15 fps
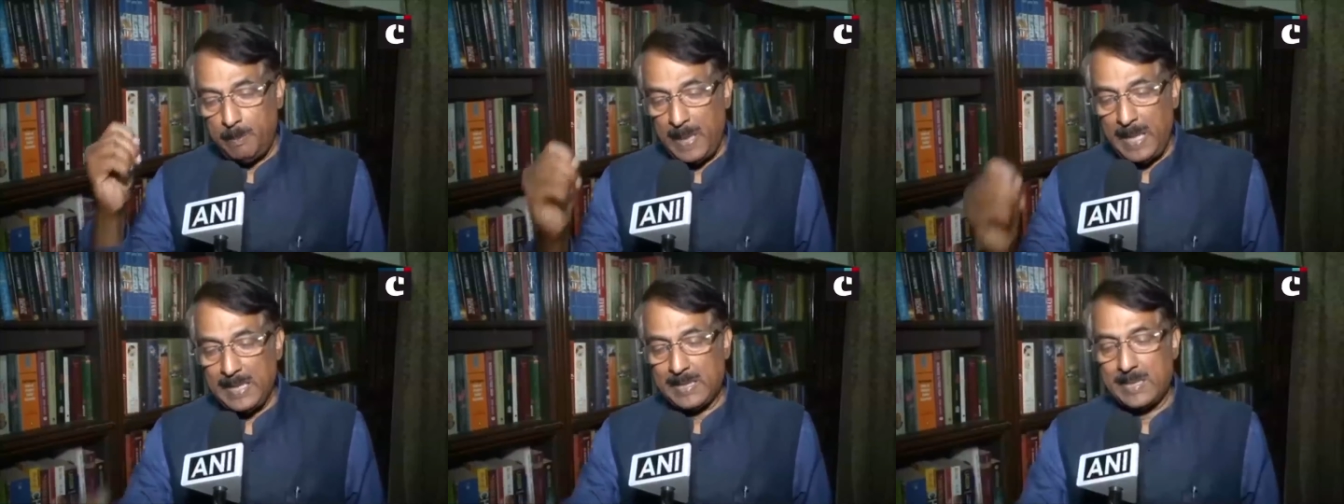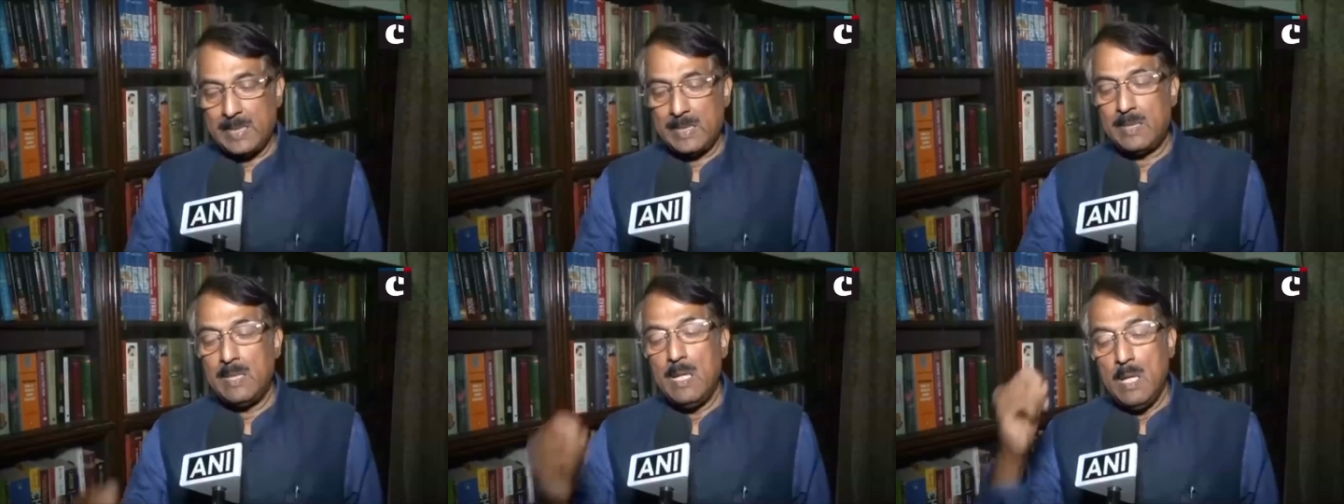
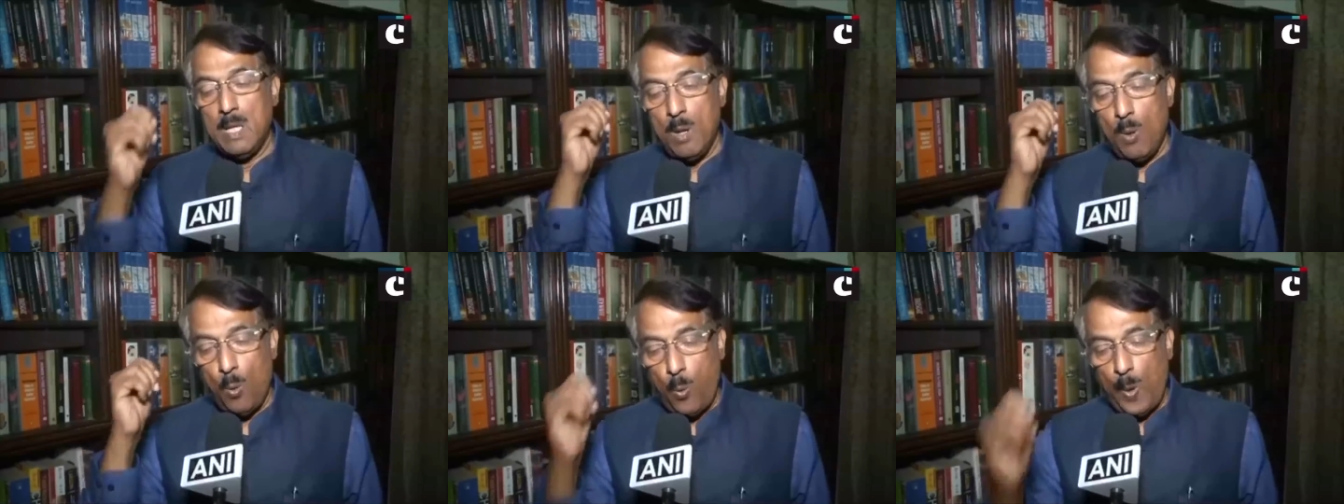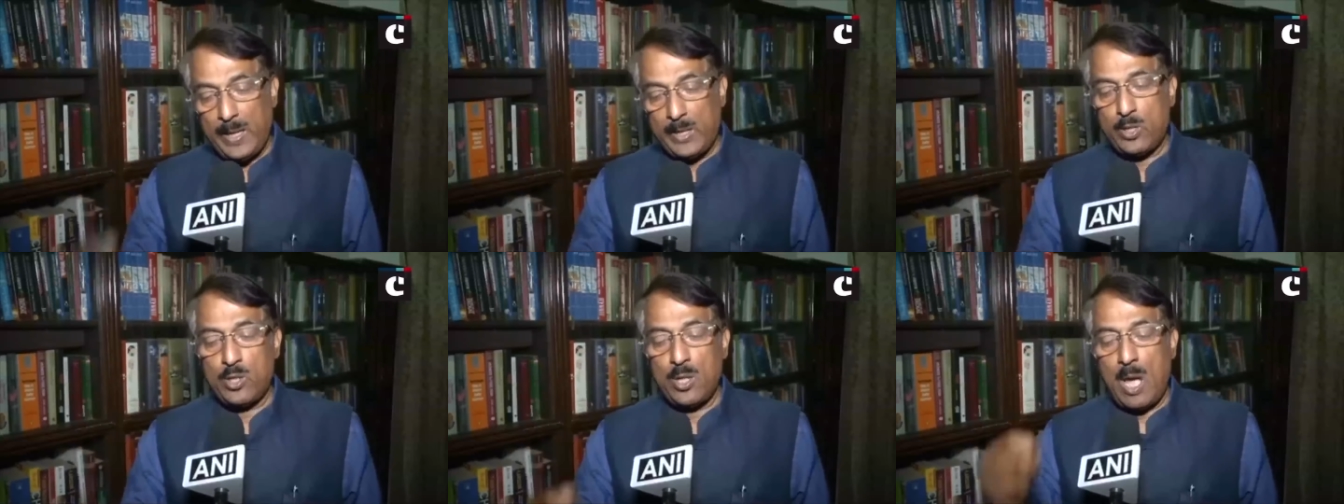places
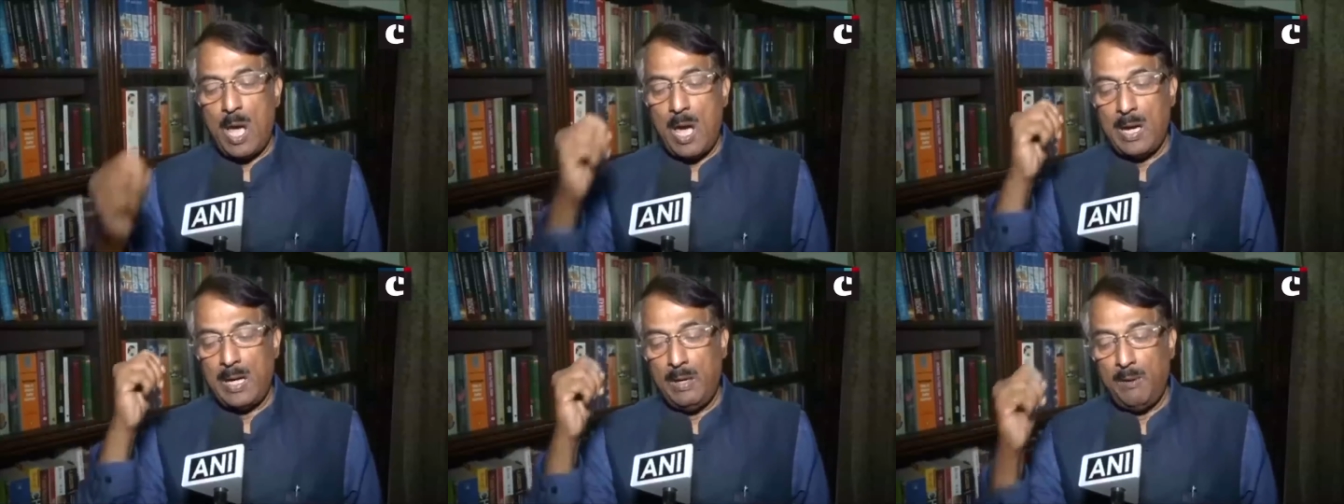which are